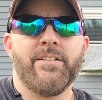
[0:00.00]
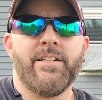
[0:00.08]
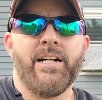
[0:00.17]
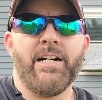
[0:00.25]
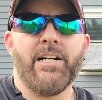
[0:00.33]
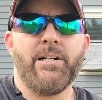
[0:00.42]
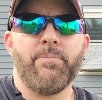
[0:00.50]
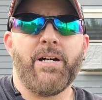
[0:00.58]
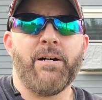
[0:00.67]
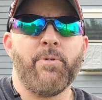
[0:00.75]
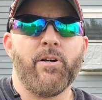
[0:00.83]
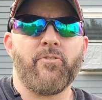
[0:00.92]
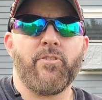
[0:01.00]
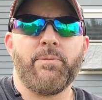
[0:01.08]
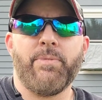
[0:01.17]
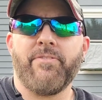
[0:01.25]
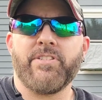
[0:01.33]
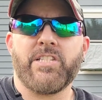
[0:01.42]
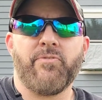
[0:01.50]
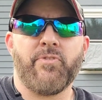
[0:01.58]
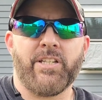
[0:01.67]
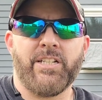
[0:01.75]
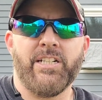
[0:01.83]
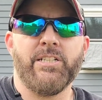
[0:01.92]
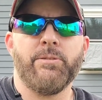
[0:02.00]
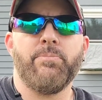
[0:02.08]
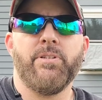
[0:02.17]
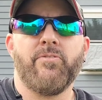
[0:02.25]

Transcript: um I'm offering them obviously for the cub,